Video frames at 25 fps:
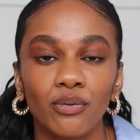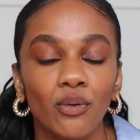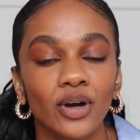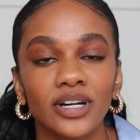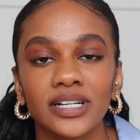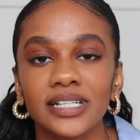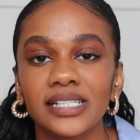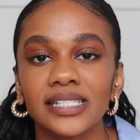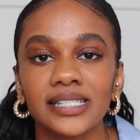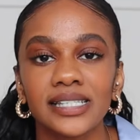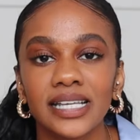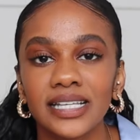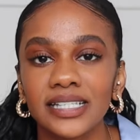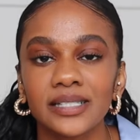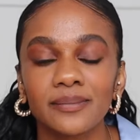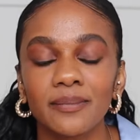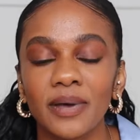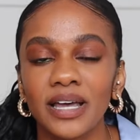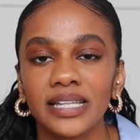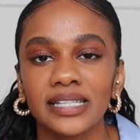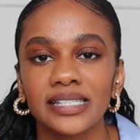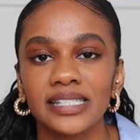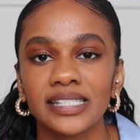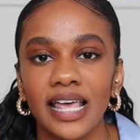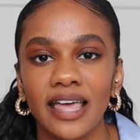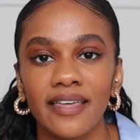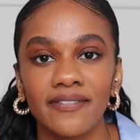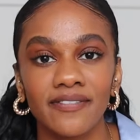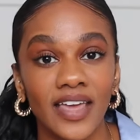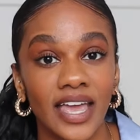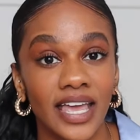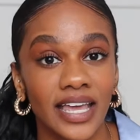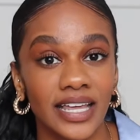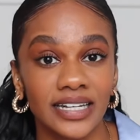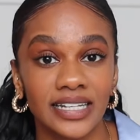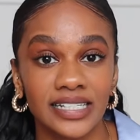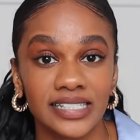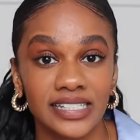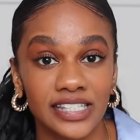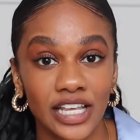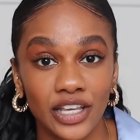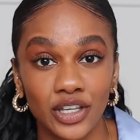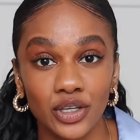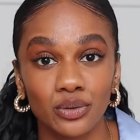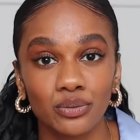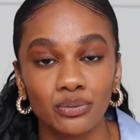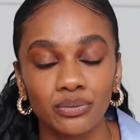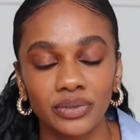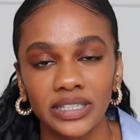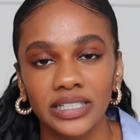4 to 6 months, and then say
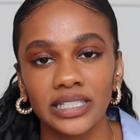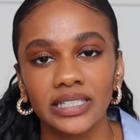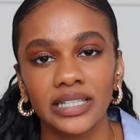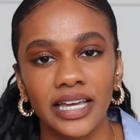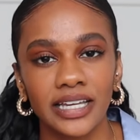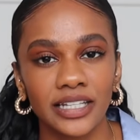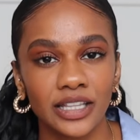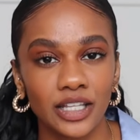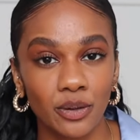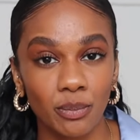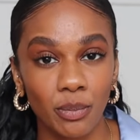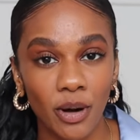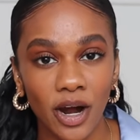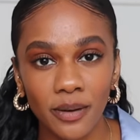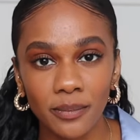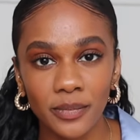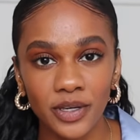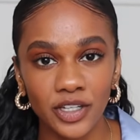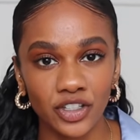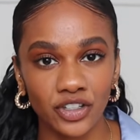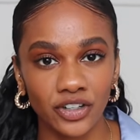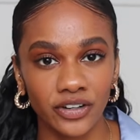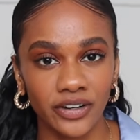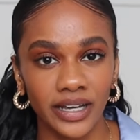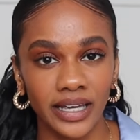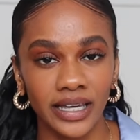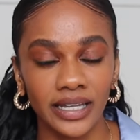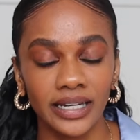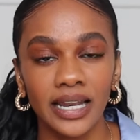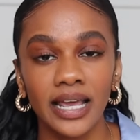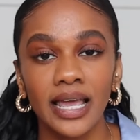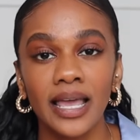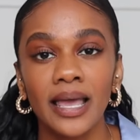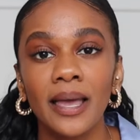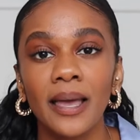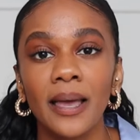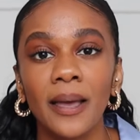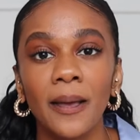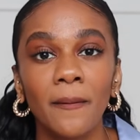you really like the apartment you're in,